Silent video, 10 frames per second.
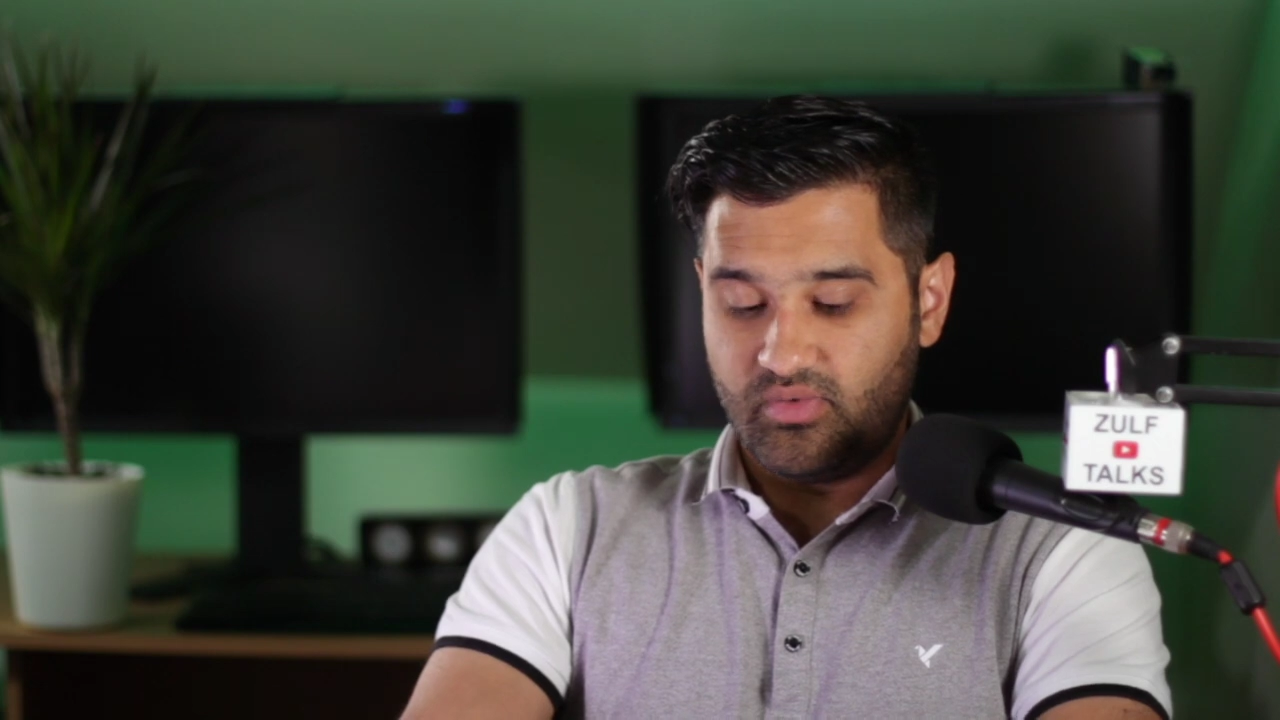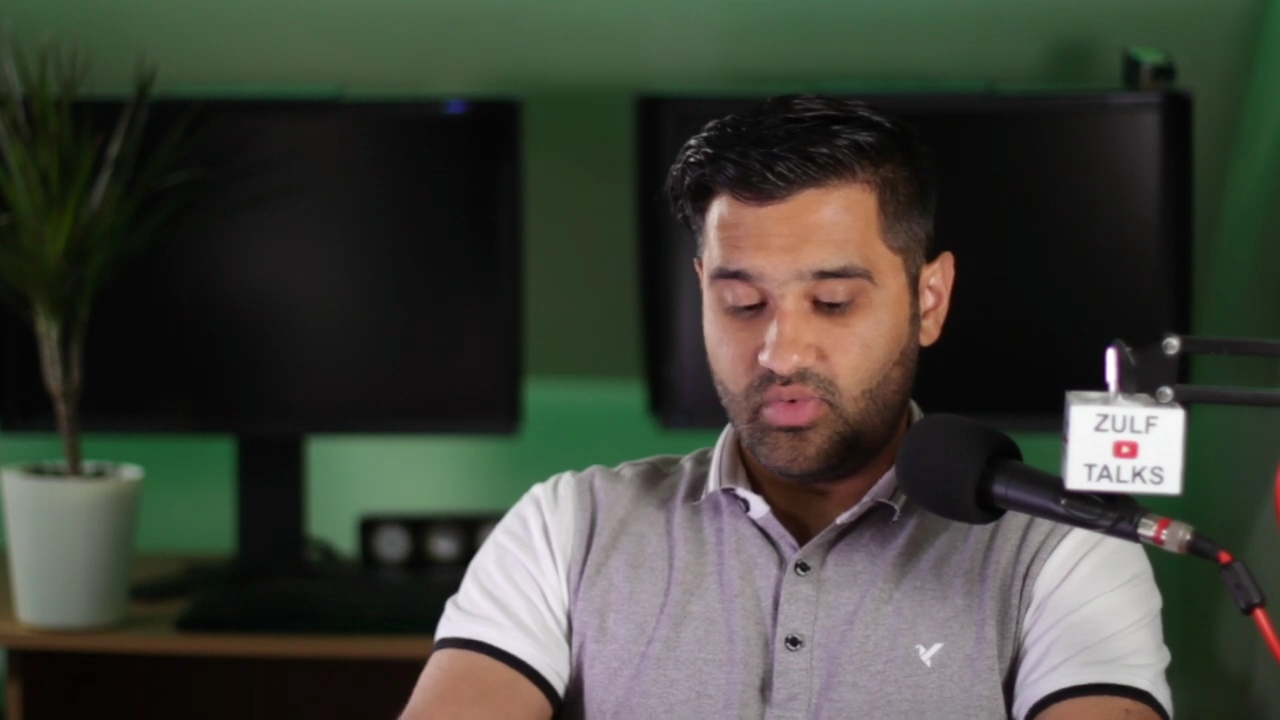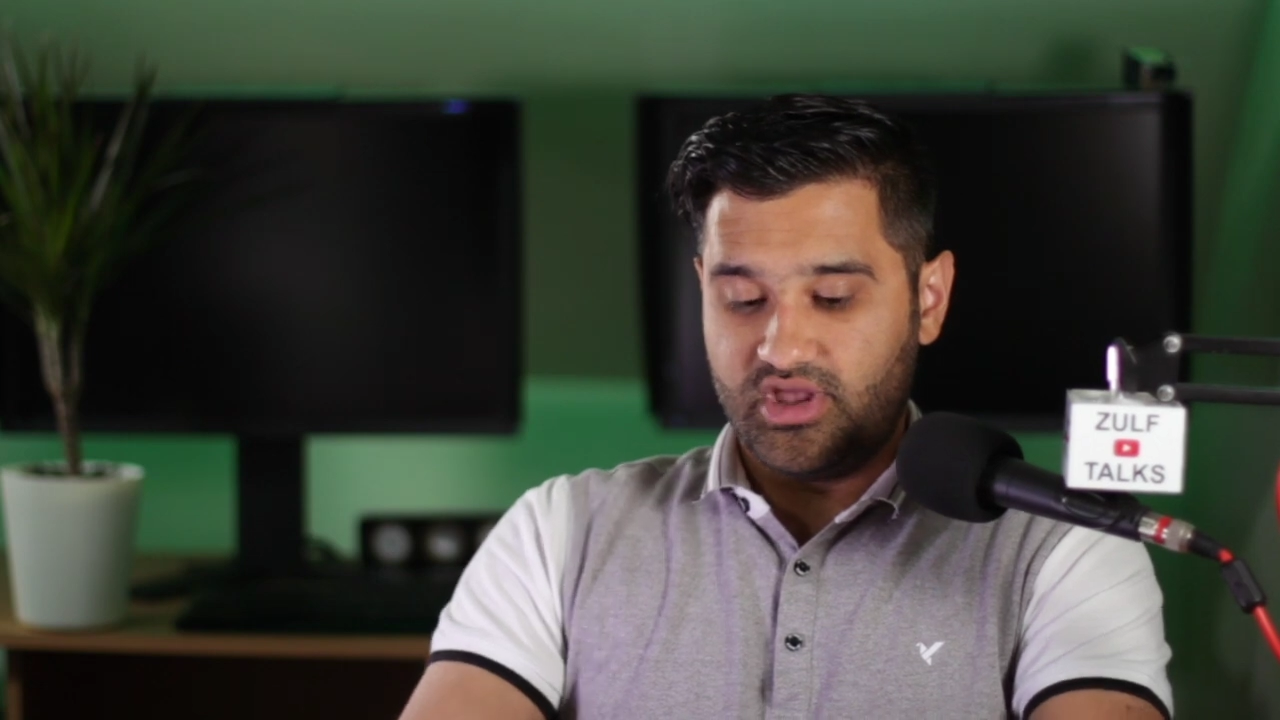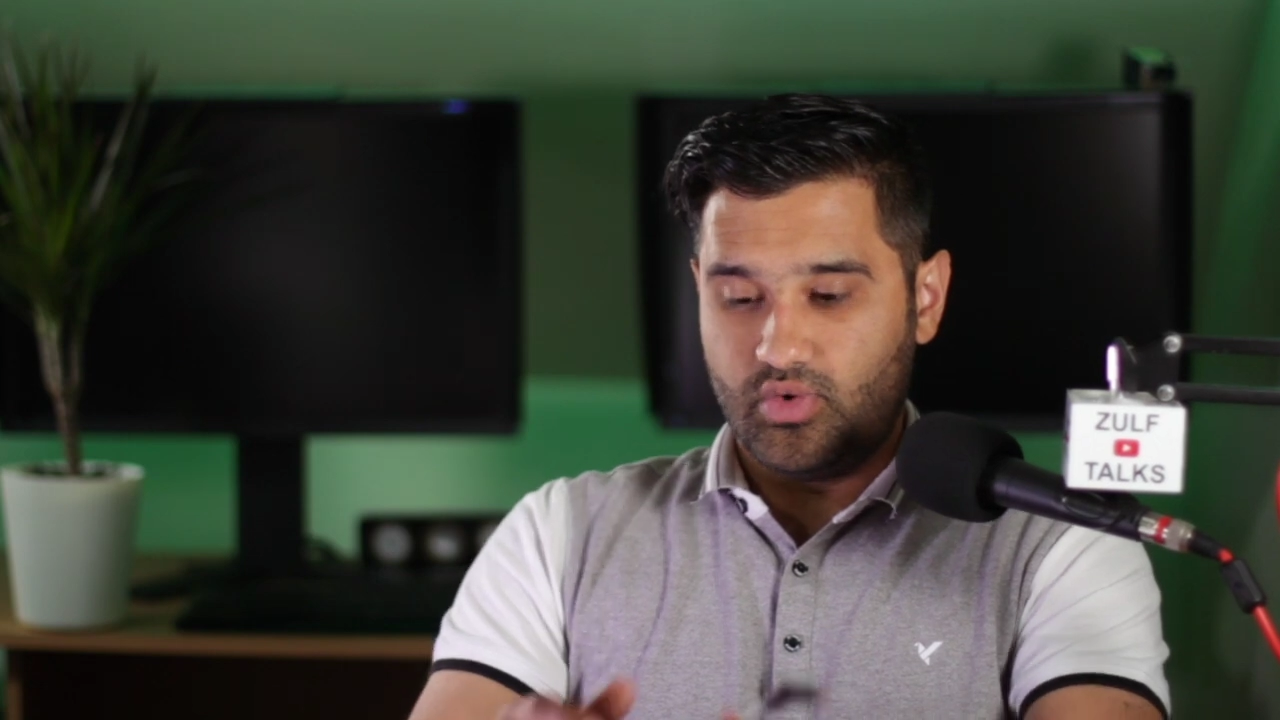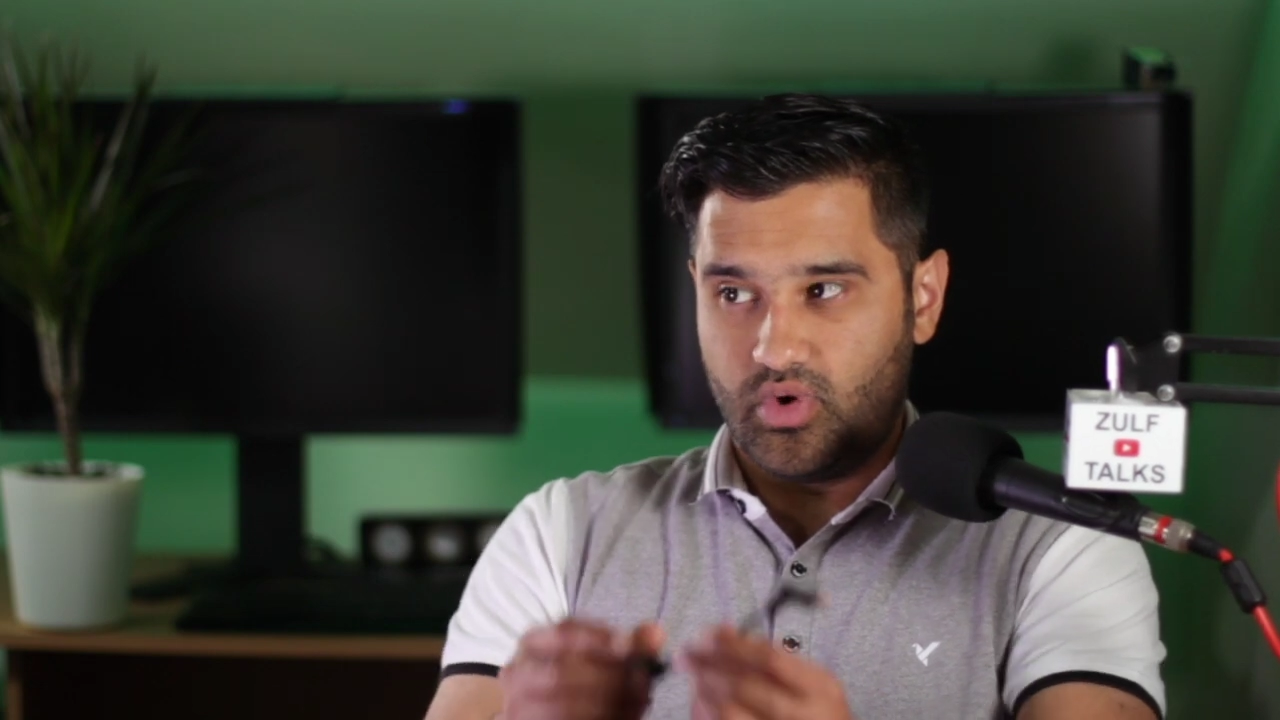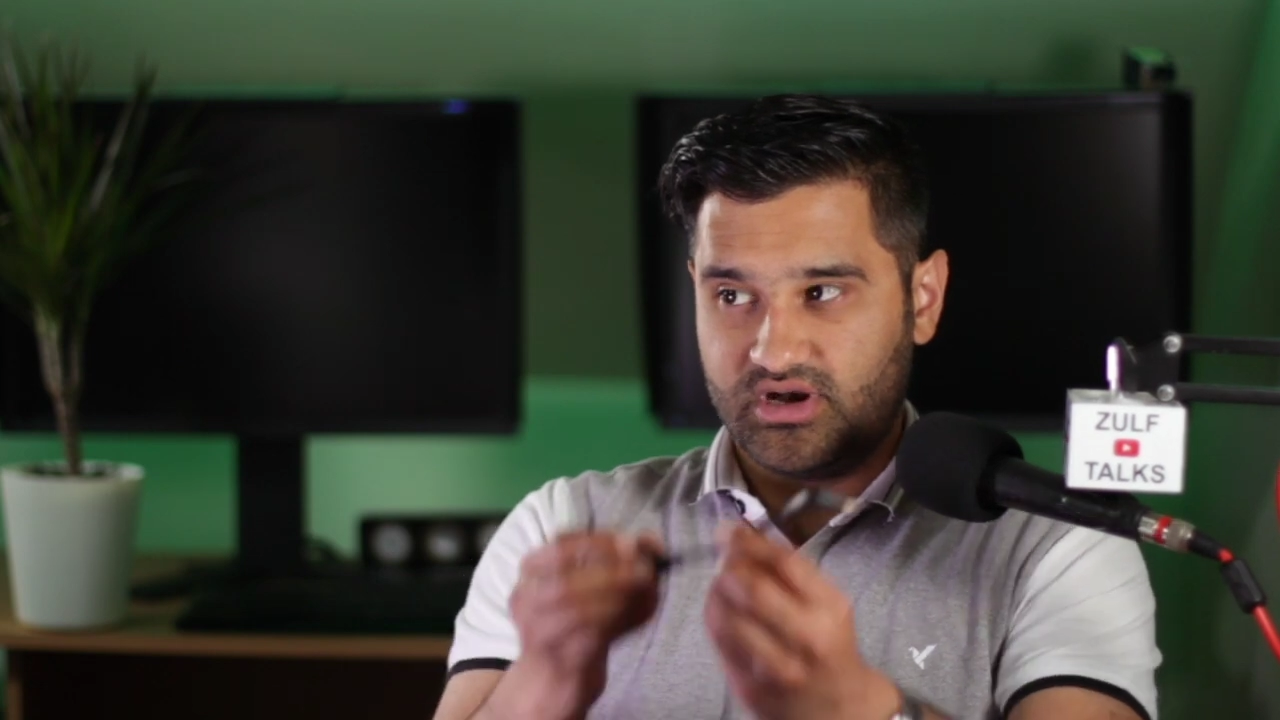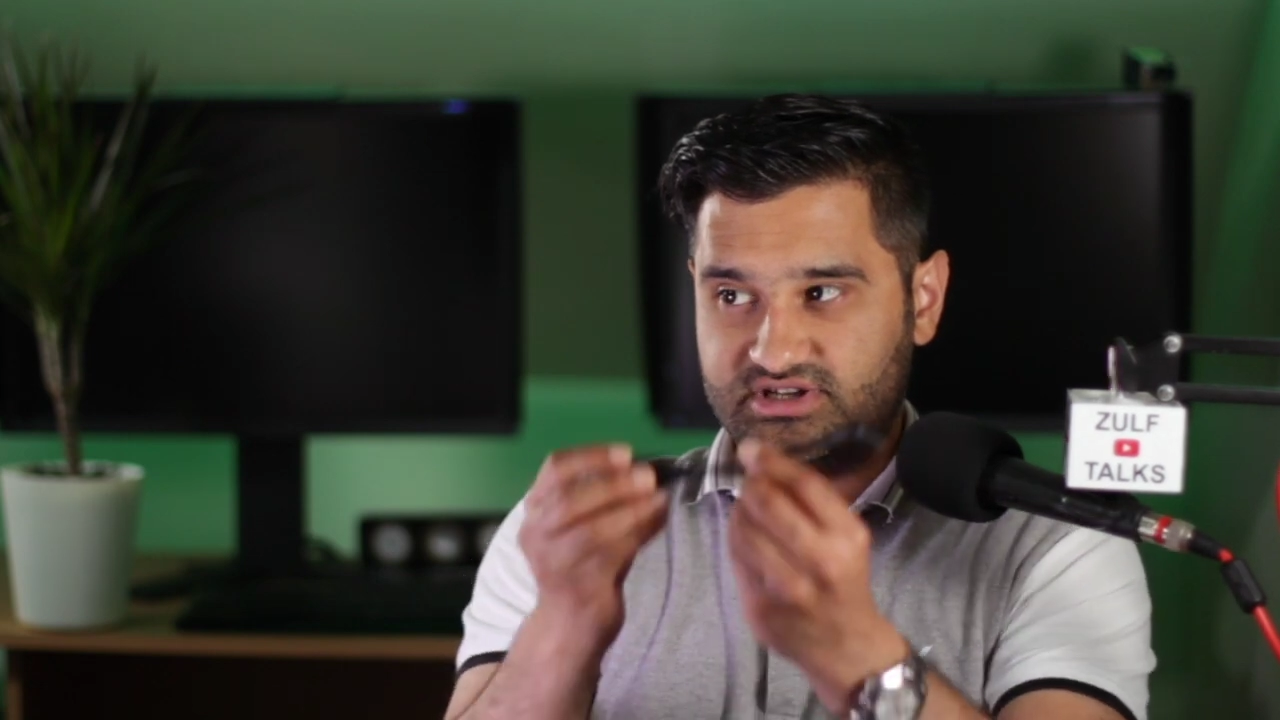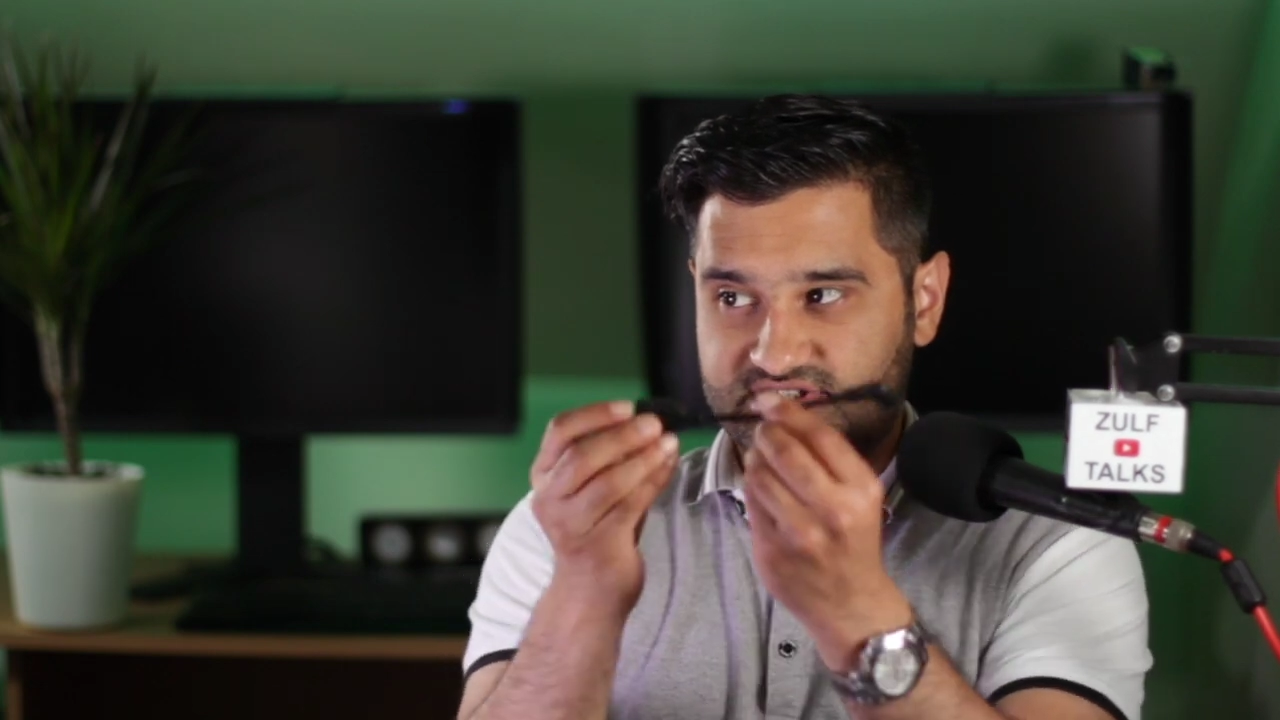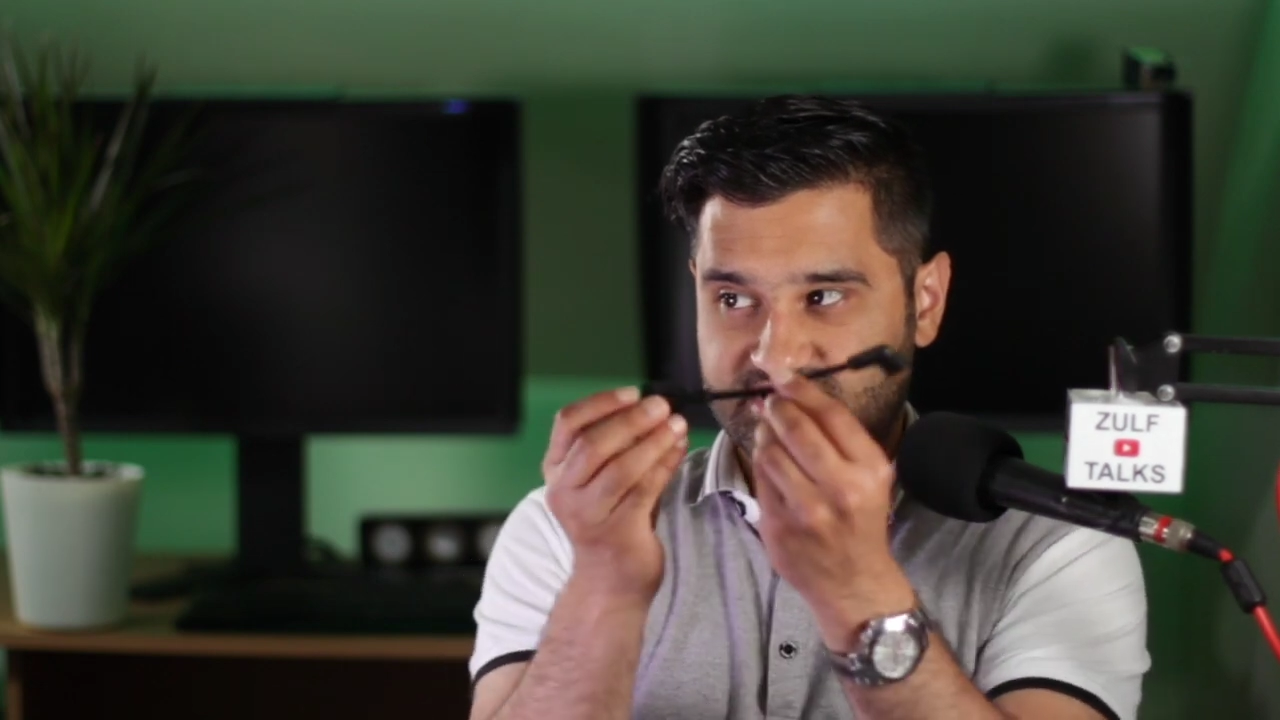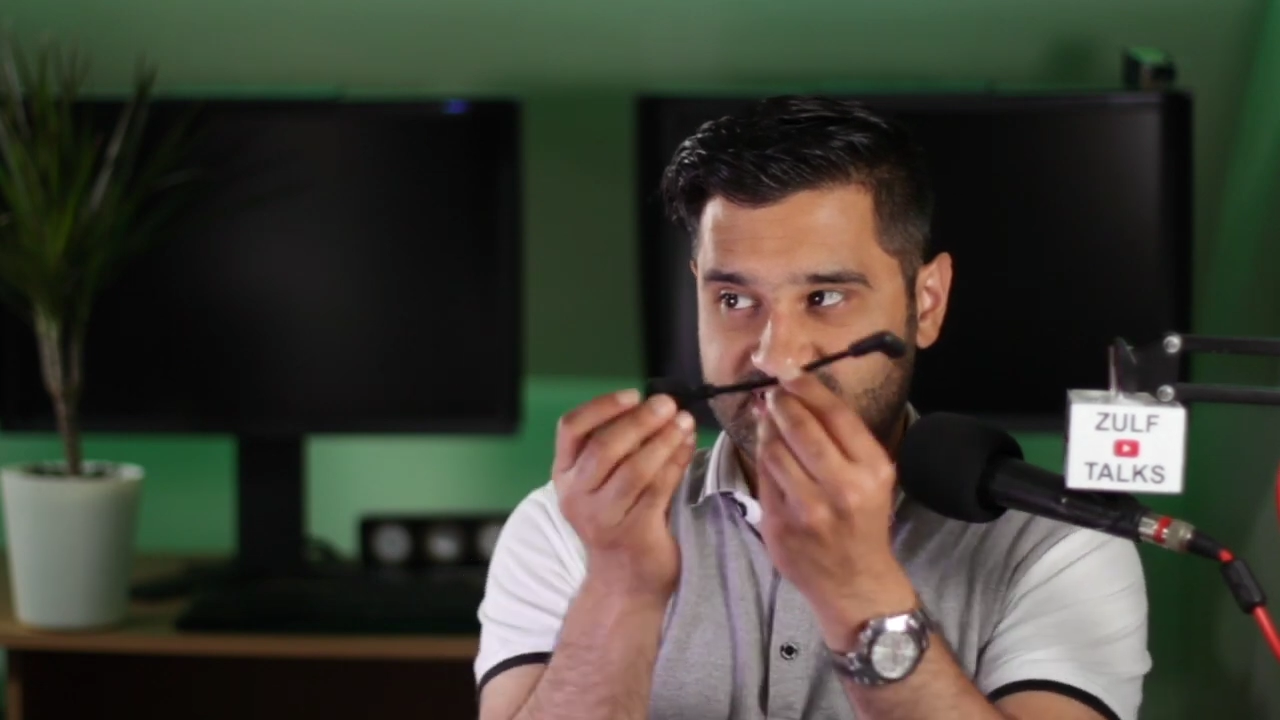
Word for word: what you want is